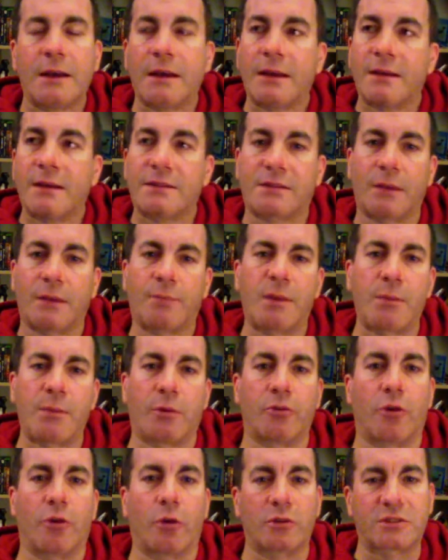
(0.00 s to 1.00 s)
some
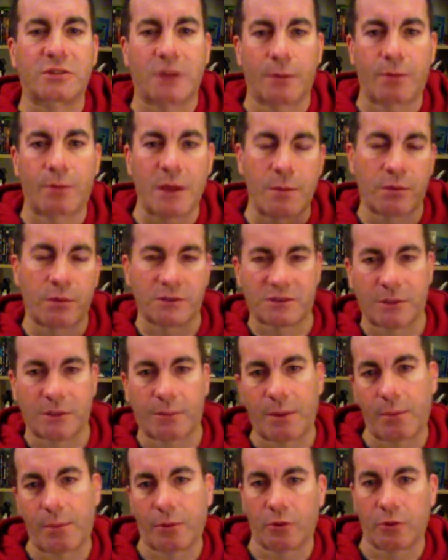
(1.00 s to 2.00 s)
people know some people and some
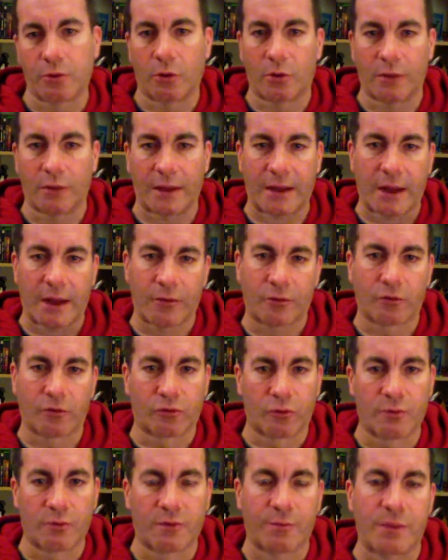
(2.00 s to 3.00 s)
people know like other
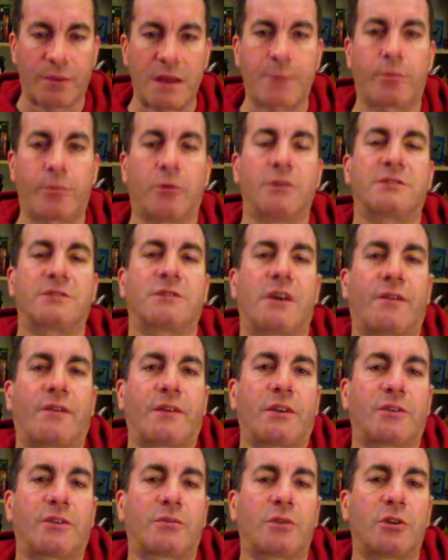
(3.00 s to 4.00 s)
groups of people and stuff, and
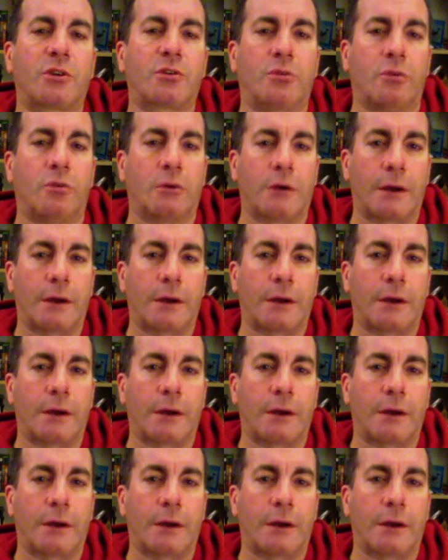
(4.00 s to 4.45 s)
it's really cool.